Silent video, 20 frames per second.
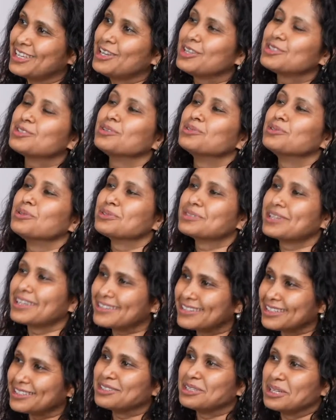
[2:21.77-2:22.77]
So those are
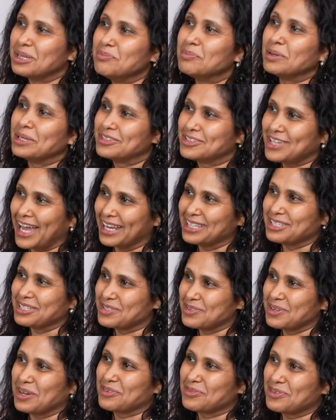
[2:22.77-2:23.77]
the 3 big challenges
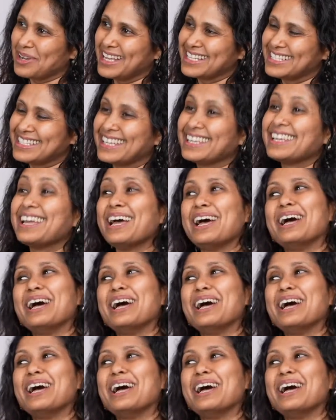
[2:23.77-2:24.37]
we are facing.